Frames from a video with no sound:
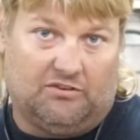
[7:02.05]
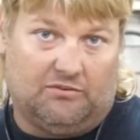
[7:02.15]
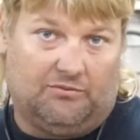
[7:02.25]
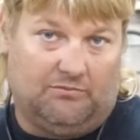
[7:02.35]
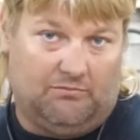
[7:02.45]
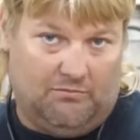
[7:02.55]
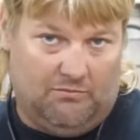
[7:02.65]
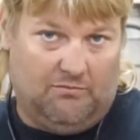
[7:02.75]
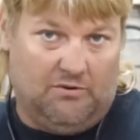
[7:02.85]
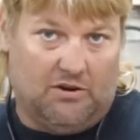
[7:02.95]
of,
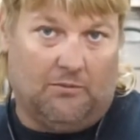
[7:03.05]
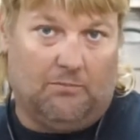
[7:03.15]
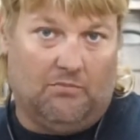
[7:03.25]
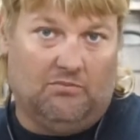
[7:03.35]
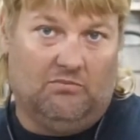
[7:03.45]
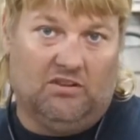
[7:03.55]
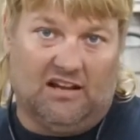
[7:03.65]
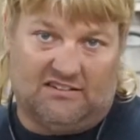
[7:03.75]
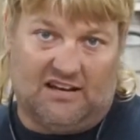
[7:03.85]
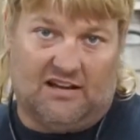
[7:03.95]
you know,
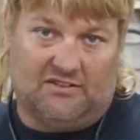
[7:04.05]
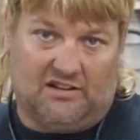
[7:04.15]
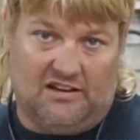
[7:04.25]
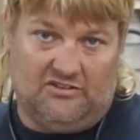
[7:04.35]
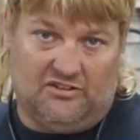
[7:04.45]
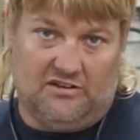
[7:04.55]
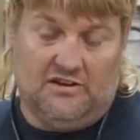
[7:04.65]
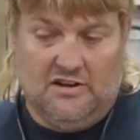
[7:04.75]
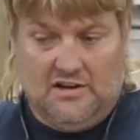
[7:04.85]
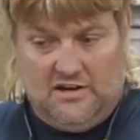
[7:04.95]
less cavitation,
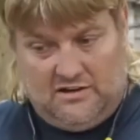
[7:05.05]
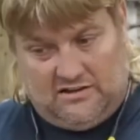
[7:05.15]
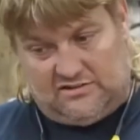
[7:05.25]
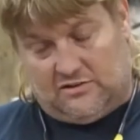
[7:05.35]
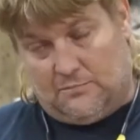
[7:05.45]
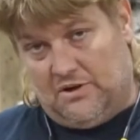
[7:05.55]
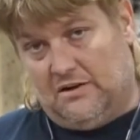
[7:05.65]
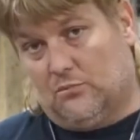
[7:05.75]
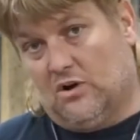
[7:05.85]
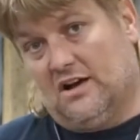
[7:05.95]
less
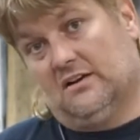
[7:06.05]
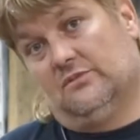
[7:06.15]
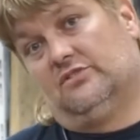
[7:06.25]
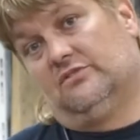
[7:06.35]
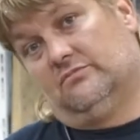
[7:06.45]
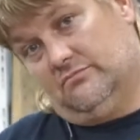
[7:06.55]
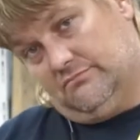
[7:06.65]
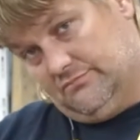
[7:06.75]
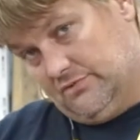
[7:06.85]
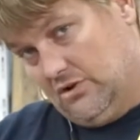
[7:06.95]
RPM revs,
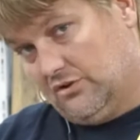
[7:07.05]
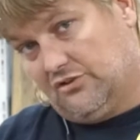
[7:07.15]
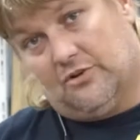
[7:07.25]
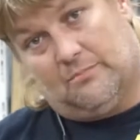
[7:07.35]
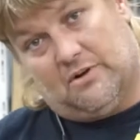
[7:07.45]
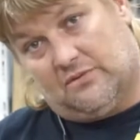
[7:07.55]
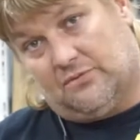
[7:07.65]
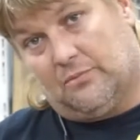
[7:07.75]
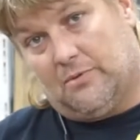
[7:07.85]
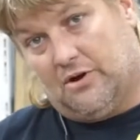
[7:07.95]
long term better
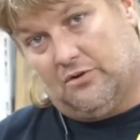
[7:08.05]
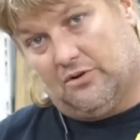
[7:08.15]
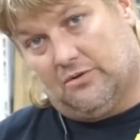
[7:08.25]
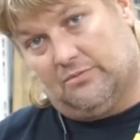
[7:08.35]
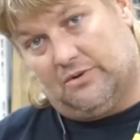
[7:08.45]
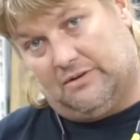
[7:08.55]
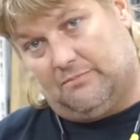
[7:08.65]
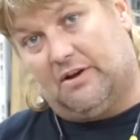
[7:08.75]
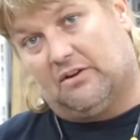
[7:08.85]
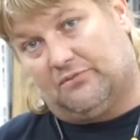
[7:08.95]
for the motor
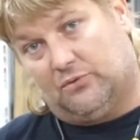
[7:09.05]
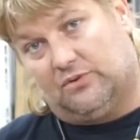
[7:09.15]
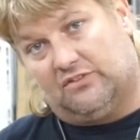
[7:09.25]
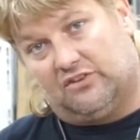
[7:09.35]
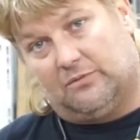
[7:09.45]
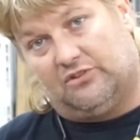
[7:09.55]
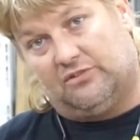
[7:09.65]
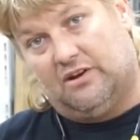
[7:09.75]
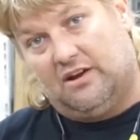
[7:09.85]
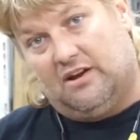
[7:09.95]
and better fuel
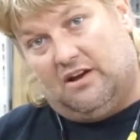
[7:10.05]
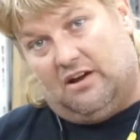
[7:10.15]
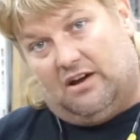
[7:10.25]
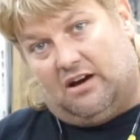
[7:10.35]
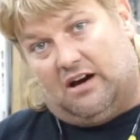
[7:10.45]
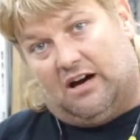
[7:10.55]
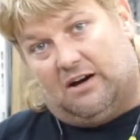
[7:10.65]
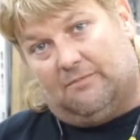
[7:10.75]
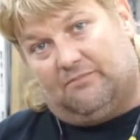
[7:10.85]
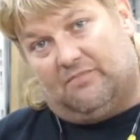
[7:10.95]
consumption.
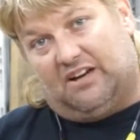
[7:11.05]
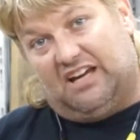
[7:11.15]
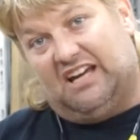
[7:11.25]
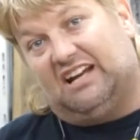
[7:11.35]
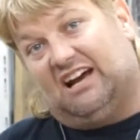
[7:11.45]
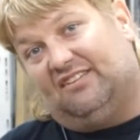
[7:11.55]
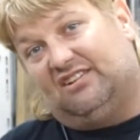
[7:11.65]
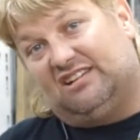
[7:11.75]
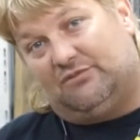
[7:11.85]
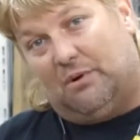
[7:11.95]
Again, guys,
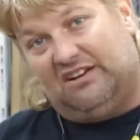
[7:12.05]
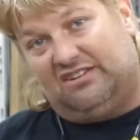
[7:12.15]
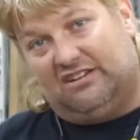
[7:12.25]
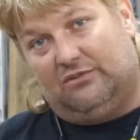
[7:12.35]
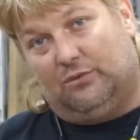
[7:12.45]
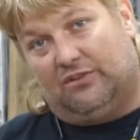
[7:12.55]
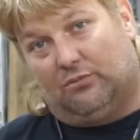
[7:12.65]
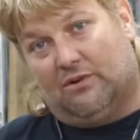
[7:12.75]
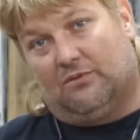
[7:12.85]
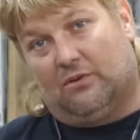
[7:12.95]
this is Mason
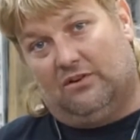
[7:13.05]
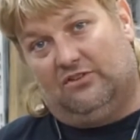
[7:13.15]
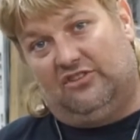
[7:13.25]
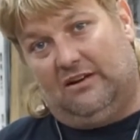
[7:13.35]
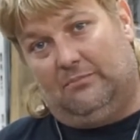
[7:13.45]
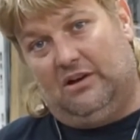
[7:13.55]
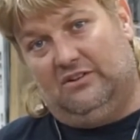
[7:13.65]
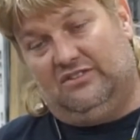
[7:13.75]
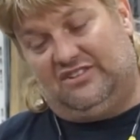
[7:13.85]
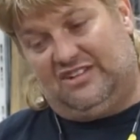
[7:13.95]
with River Road Jet
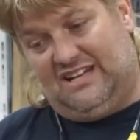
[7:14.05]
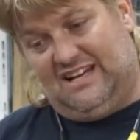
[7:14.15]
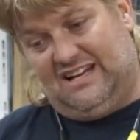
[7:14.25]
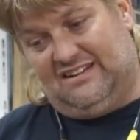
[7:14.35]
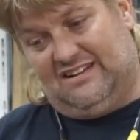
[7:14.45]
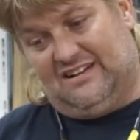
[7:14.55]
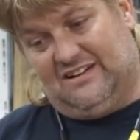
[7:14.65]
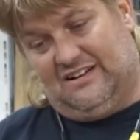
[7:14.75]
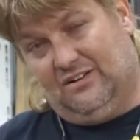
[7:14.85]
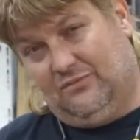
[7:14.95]
Boats, and
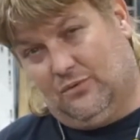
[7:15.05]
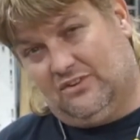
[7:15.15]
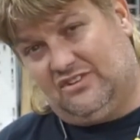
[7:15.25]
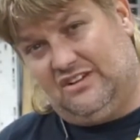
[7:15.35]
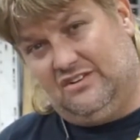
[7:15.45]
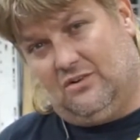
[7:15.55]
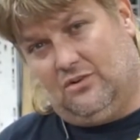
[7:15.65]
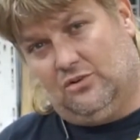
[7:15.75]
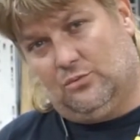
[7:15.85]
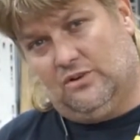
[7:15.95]
I look forward to seeing
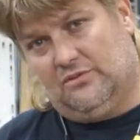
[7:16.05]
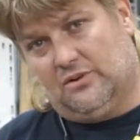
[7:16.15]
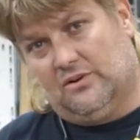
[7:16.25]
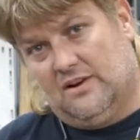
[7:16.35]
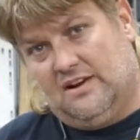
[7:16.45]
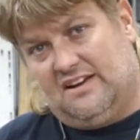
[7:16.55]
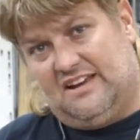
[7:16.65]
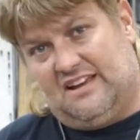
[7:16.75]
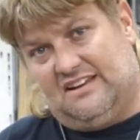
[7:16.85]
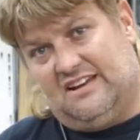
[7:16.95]
y'all on the river
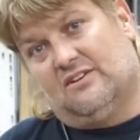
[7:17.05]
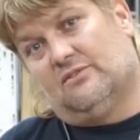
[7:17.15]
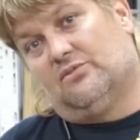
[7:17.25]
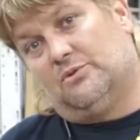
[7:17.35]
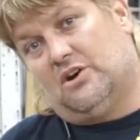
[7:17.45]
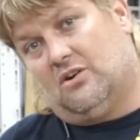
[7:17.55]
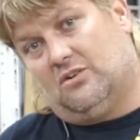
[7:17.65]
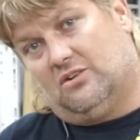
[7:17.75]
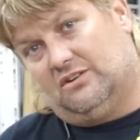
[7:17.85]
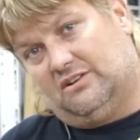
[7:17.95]
and hearing from
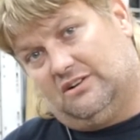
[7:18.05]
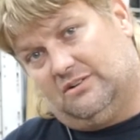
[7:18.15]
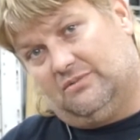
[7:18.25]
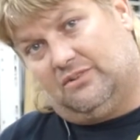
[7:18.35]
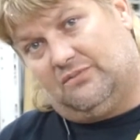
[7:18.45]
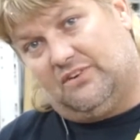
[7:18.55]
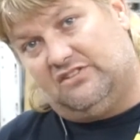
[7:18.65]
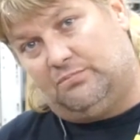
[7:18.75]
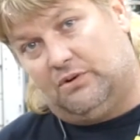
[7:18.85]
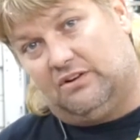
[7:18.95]
y'all on
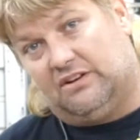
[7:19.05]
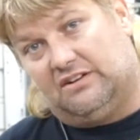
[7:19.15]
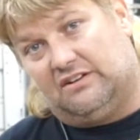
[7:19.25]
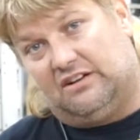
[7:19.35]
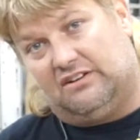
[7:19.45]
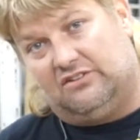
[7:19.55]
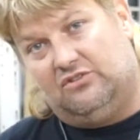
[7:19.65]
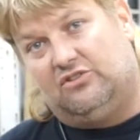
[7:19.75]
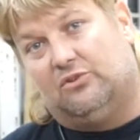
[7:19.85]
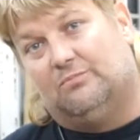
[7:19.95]
Facebook and
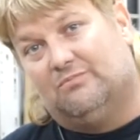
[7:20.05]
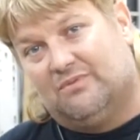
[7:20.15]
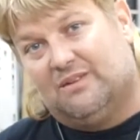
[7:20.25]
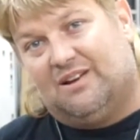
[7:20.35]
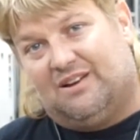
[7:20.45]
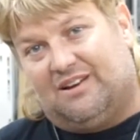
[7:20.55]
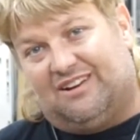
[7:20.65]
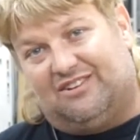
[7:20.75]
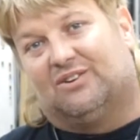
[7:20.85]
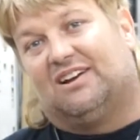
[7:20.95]
YouTube.
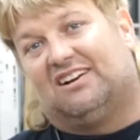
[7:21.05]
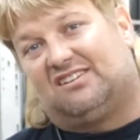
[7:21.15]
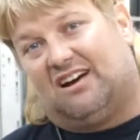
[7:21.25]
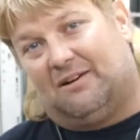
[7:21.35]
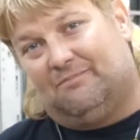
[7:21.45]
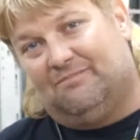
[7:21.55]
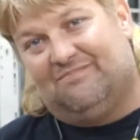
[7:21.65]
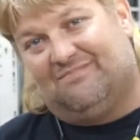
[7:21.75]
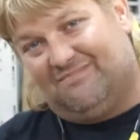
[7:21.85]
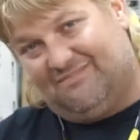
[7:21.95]
Until next time,
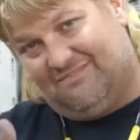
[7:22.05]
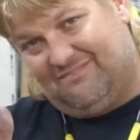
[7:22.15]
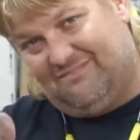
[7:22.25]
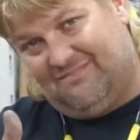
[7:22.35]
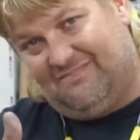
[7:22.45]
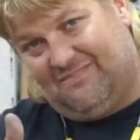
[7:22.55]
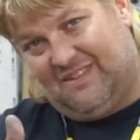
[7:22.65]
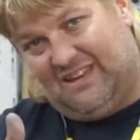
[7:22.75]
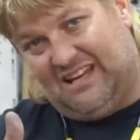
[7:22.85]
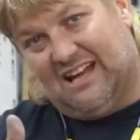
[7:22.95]

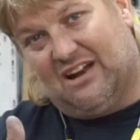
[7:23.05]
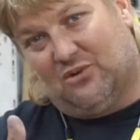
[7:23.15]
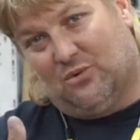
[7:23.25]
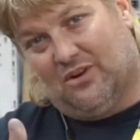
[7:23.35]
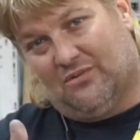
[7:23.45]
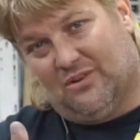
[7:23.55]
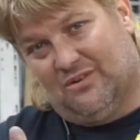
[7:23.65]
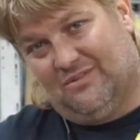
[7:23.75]
get out on the river.